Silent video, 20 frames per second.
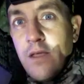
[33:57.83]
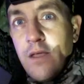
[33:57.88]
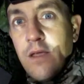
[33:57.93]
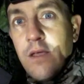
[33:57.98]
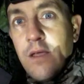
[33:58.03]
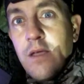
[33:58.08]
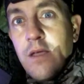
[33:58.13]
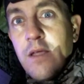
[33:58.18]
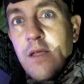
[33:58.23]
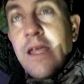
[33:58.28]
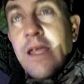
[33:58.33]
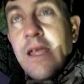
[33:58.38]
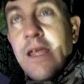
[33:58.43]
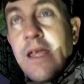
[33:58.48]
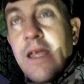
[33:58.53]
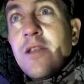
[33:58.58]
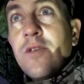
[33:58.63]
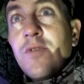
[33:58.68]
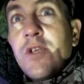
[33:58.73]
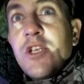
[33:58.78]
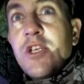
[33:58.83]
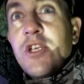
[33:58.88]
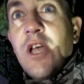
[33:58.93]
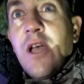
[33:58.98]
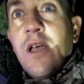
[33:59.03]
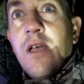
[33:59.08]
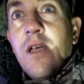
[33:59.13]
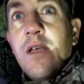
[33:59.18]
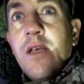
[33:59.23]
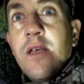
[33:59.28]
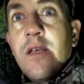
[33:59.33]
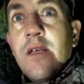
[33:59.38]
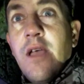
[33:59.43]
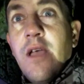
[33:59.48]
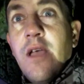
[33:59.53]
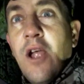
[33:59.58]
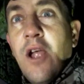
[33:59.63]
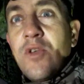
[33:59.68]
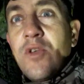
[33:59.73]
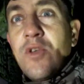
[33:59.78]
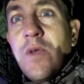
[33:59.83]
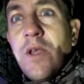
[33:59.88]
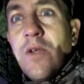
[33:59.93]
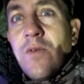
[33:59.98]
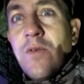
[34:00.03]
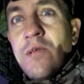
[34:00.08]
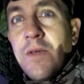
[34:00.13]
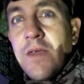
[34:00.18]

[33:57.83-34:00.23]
Lady Larisha, are you here with me?